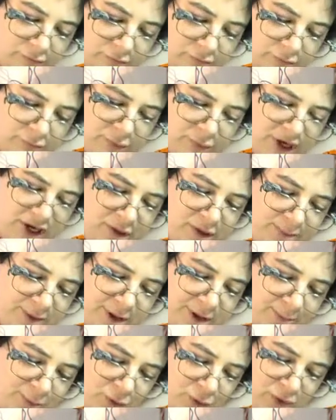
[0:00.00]
many
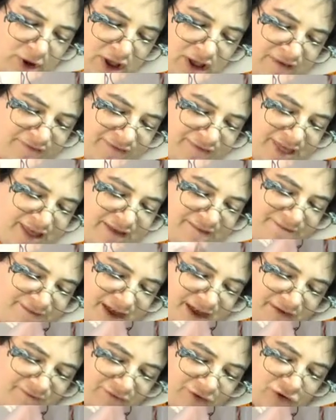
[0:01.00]
people have their
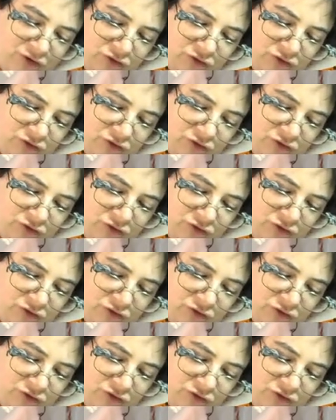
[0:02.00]
favourite